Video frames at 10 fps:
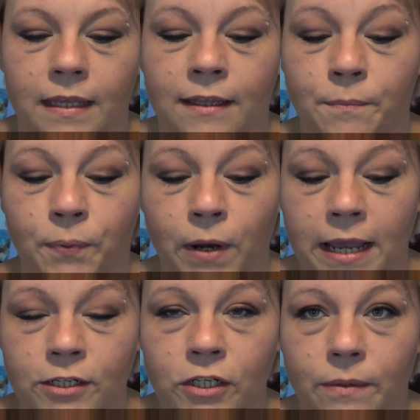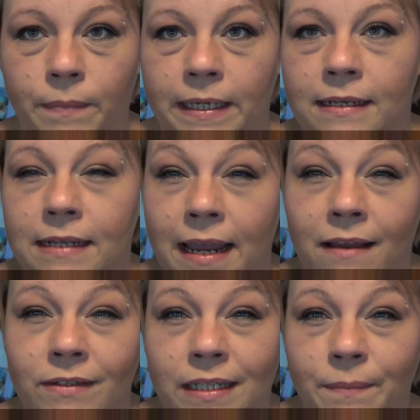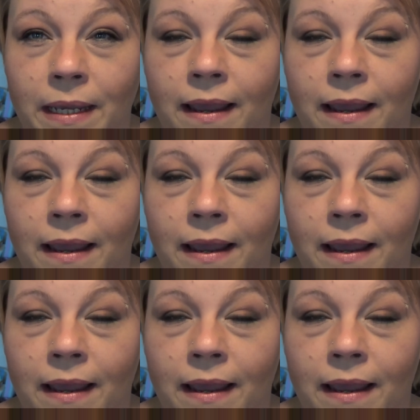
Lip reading: The brush, because I have skimpy